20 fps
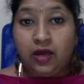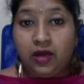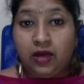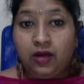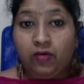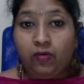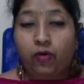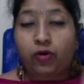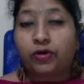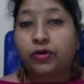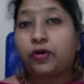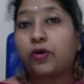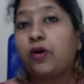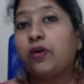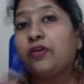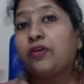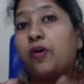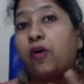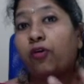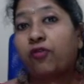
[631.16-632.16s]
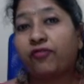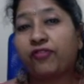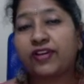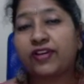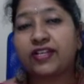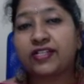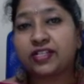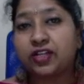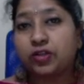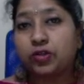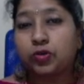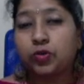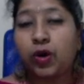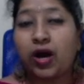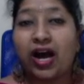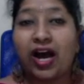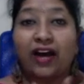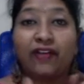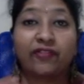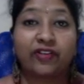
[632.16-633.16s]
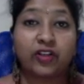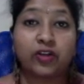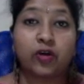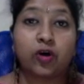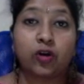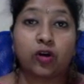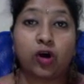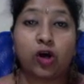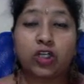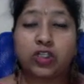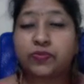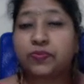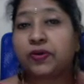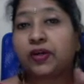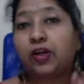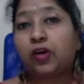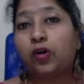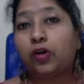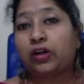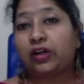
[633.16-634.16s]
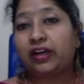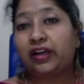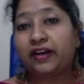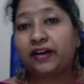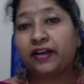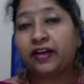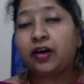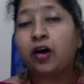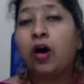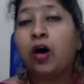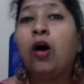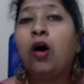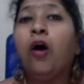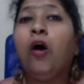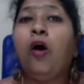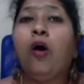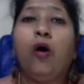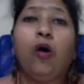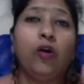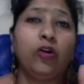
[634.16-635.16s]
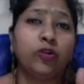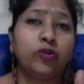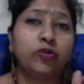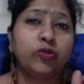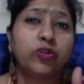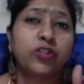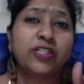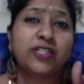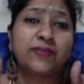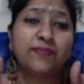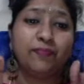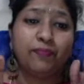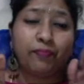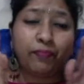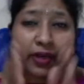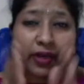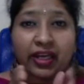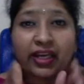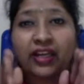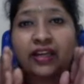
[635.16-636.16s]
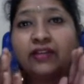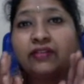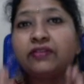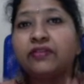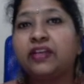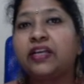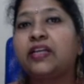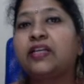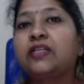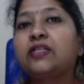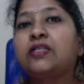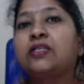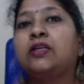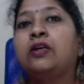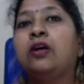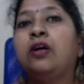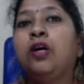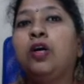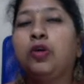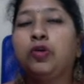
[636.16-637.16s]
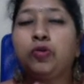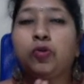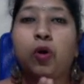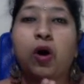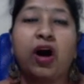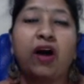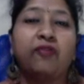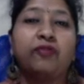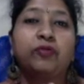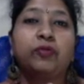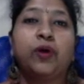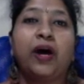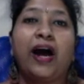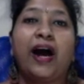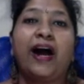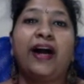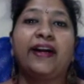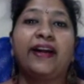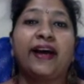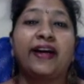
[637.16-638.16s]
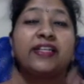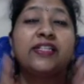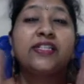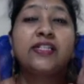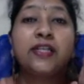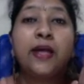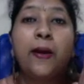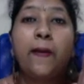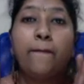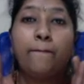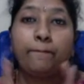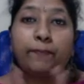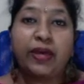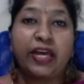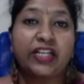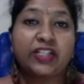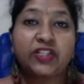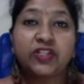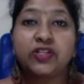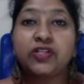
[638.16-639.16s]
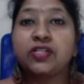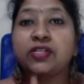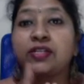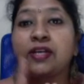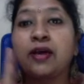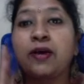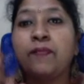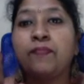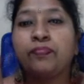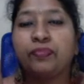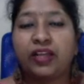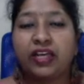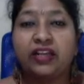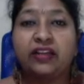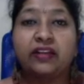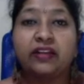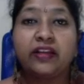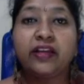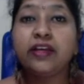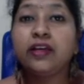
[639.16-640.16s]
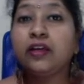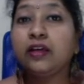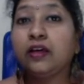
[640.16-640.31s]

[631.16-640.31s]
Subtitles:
what are all the offerings that you have in your hospital or clinic. All those main things you have to add as pages in the